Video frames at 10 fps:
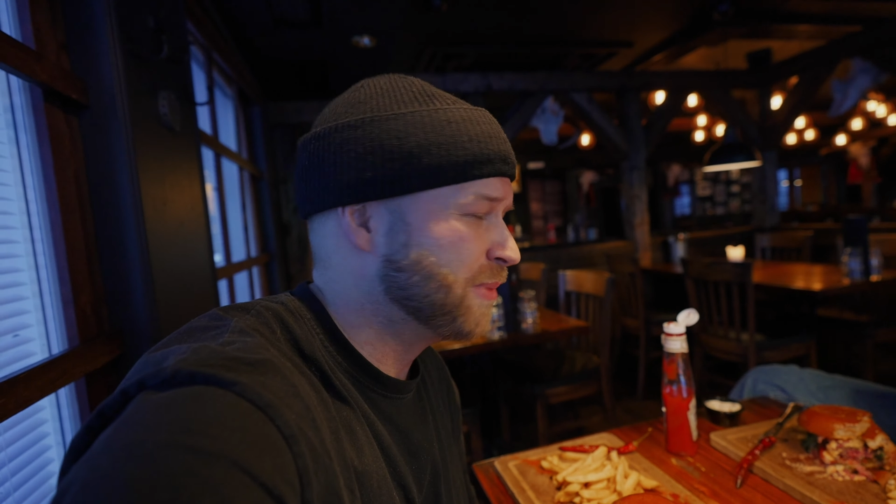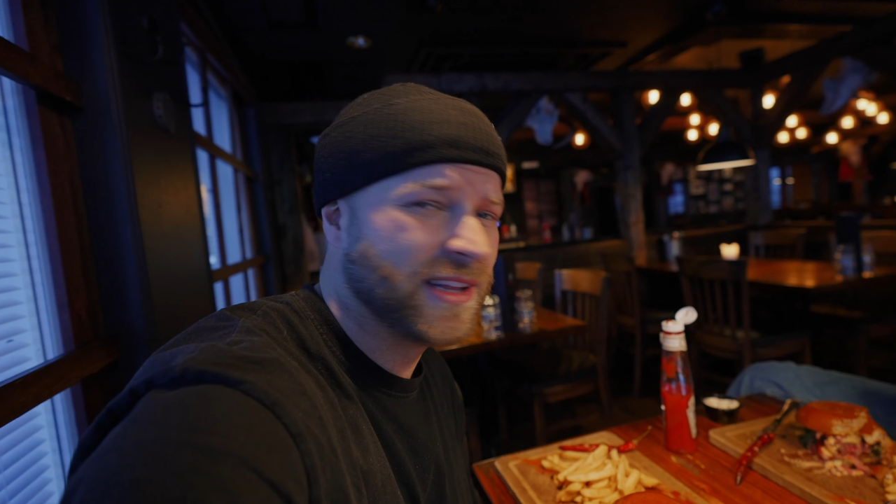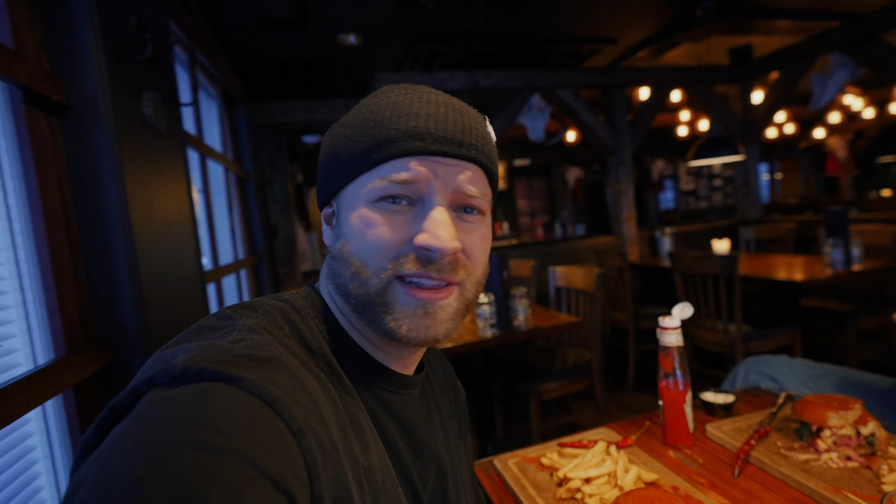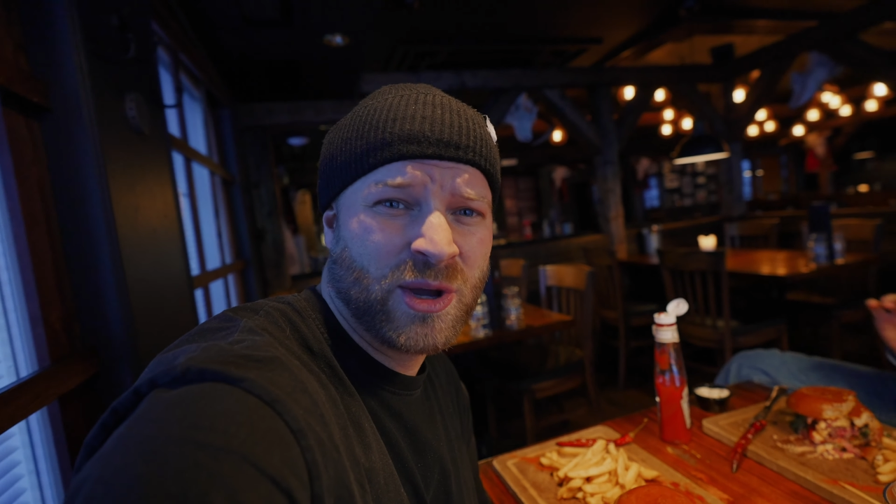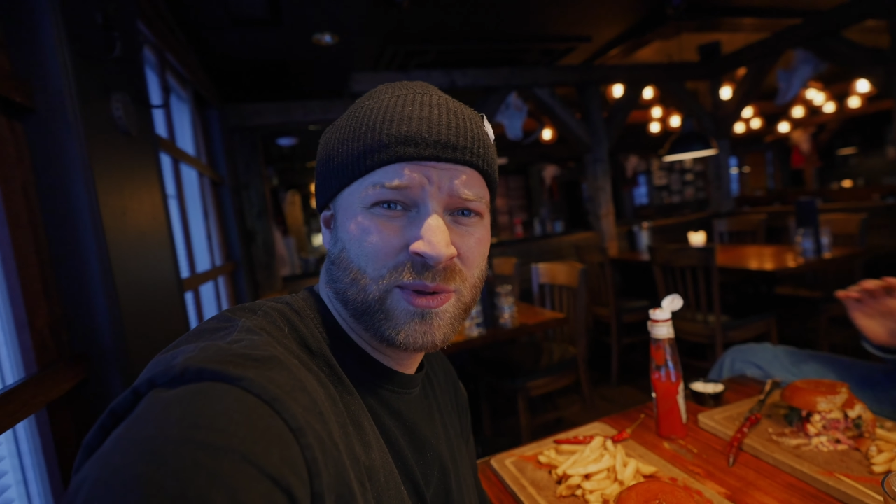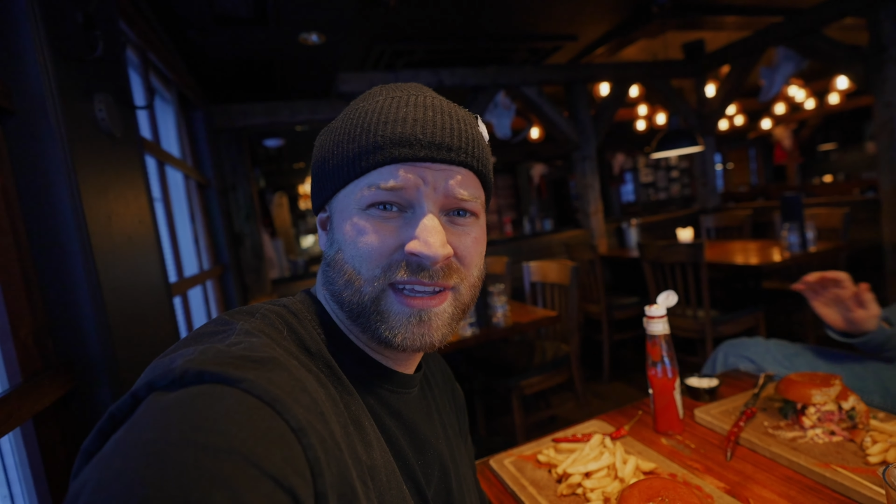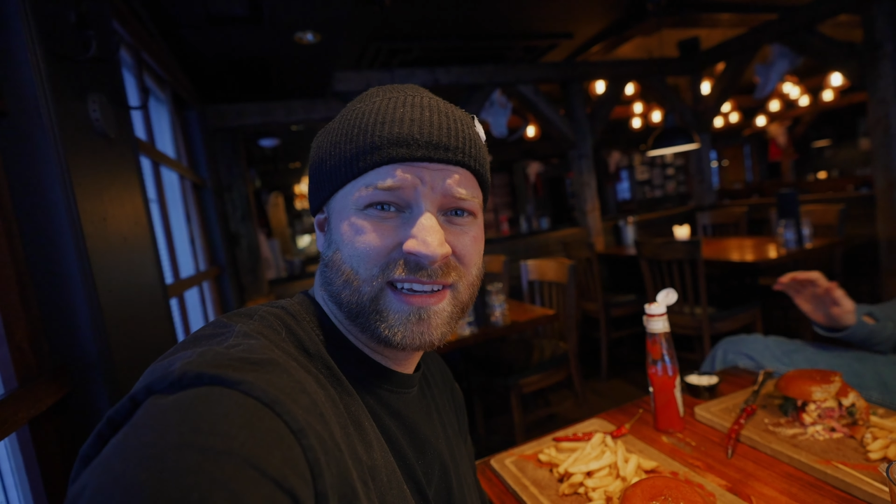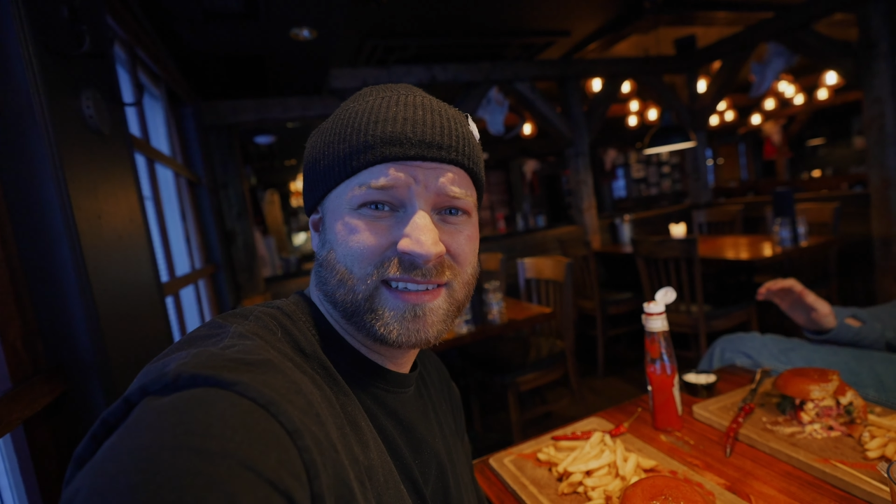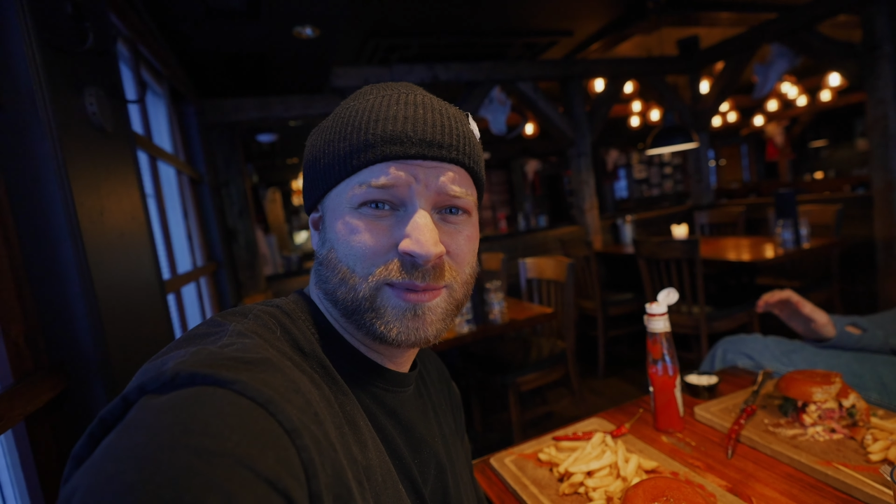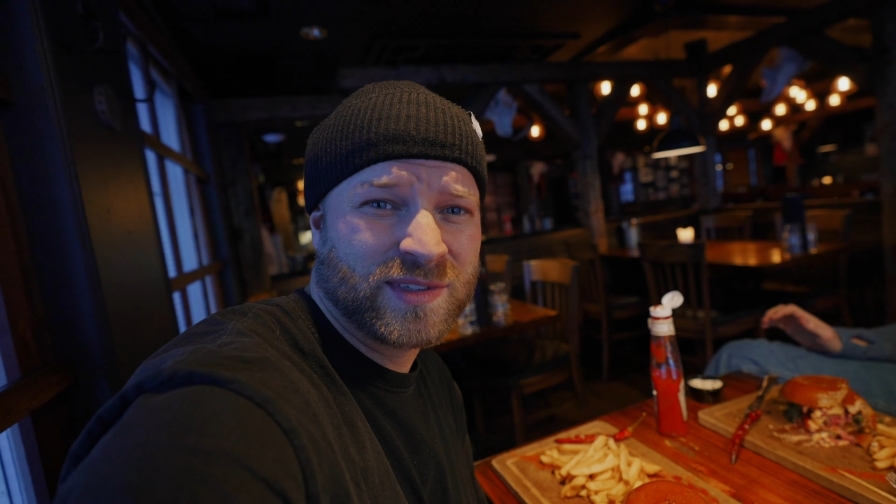bit lonely
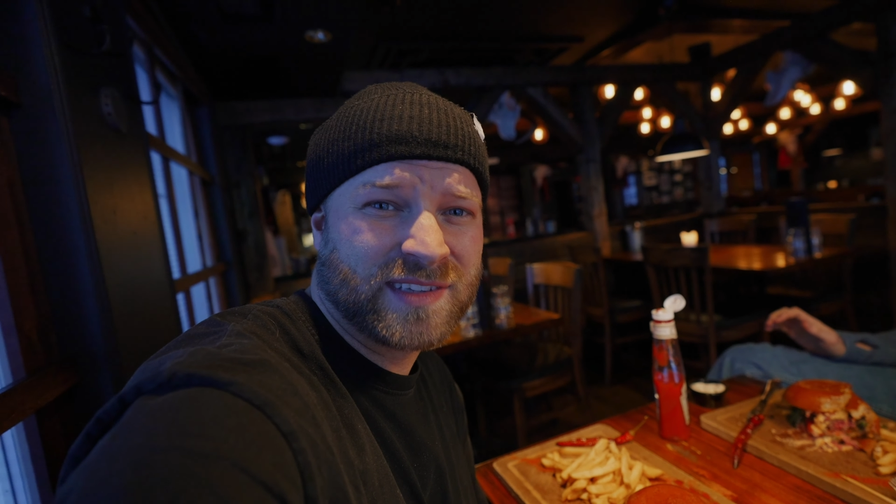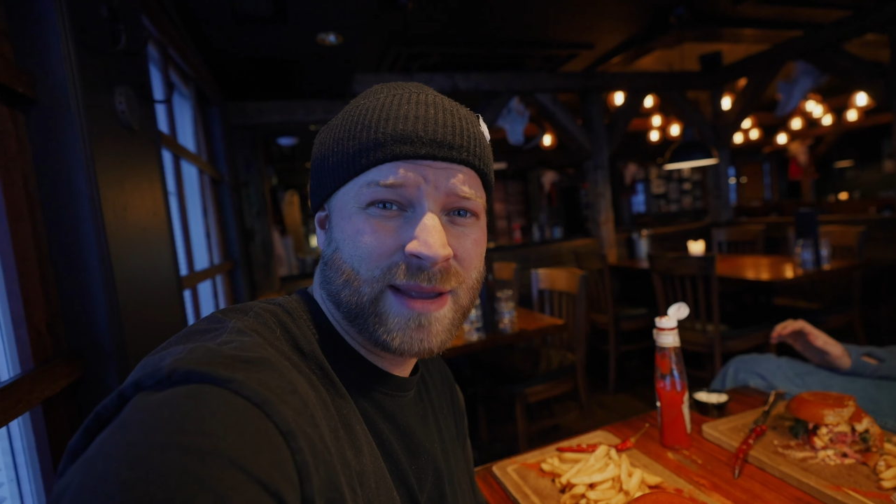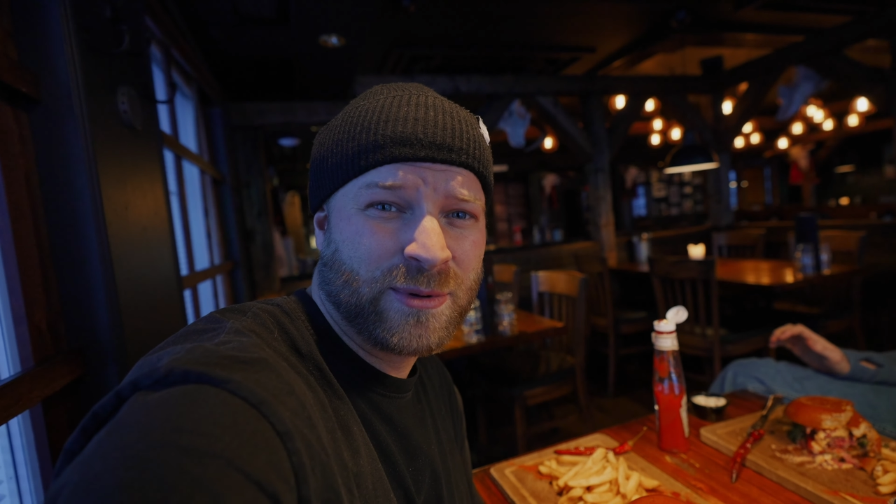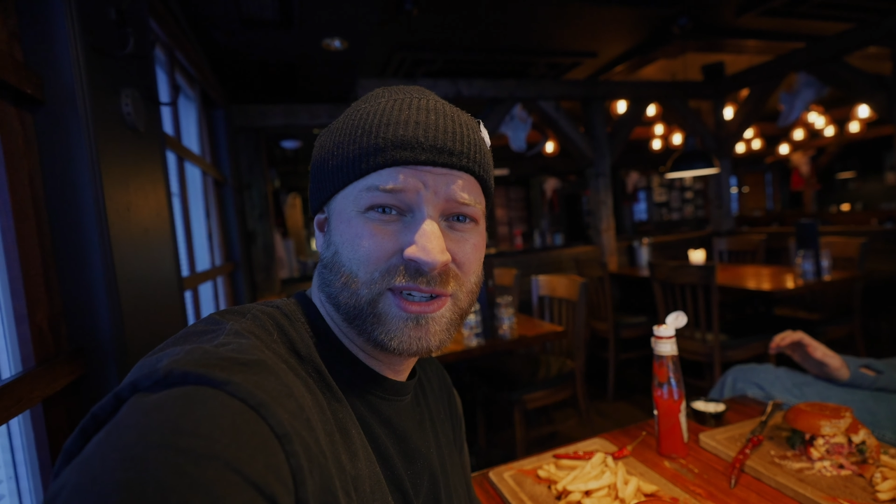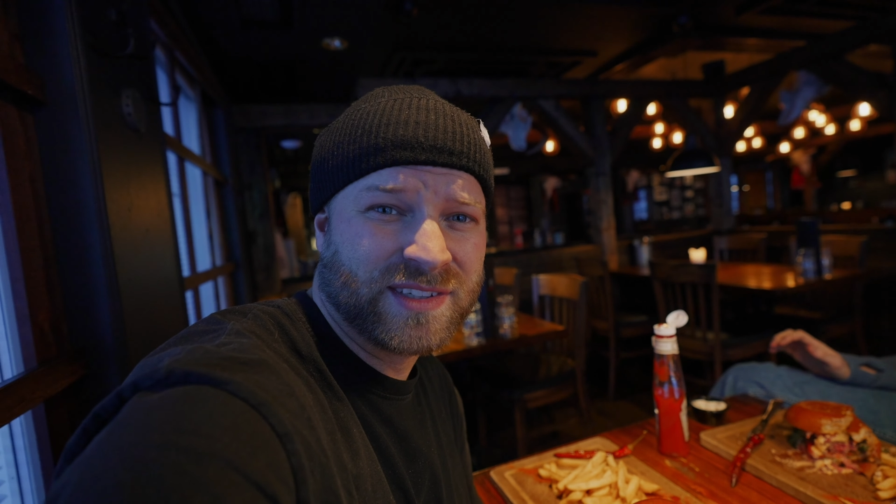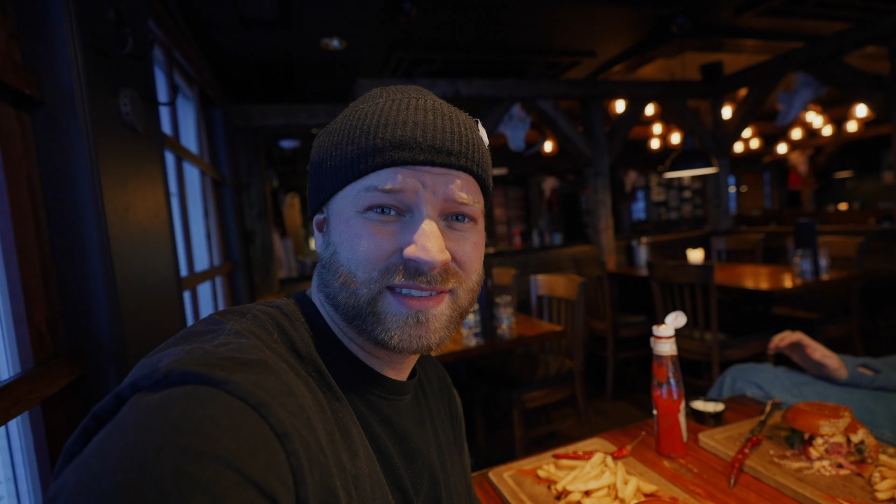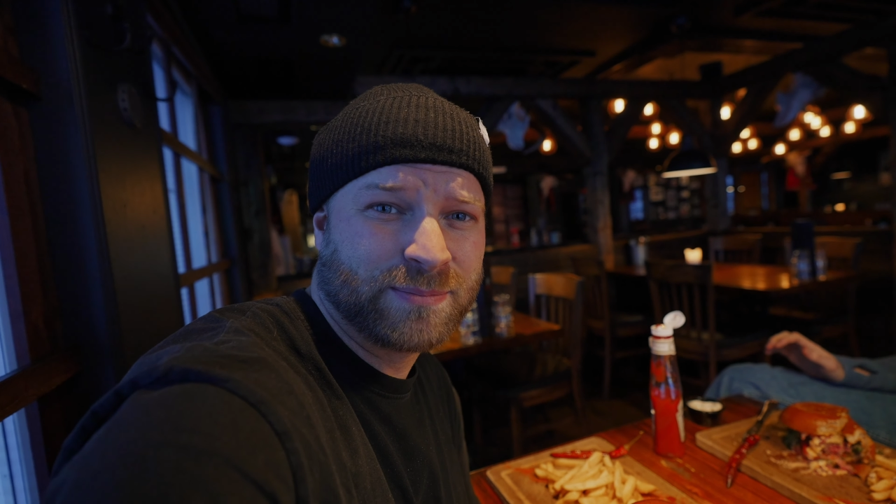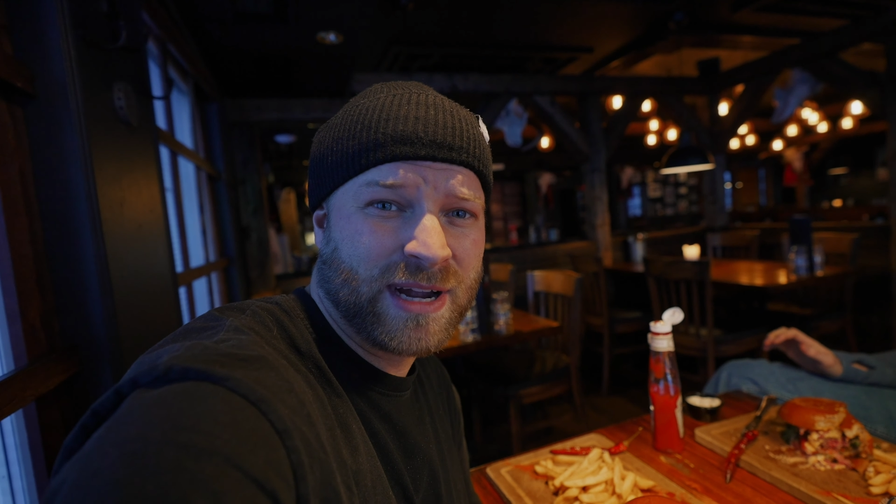because most of the time you're just